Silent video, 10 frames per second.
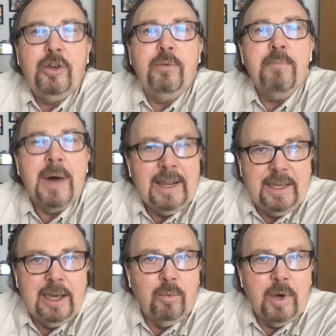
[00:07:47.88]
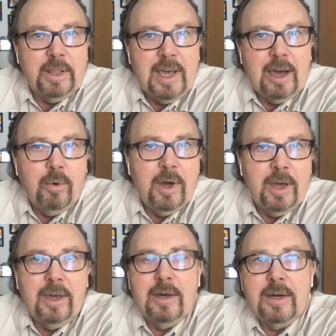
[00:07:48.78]
You might get one that
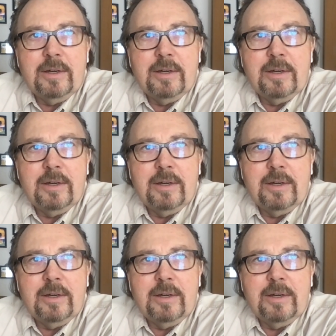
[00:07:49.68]
way.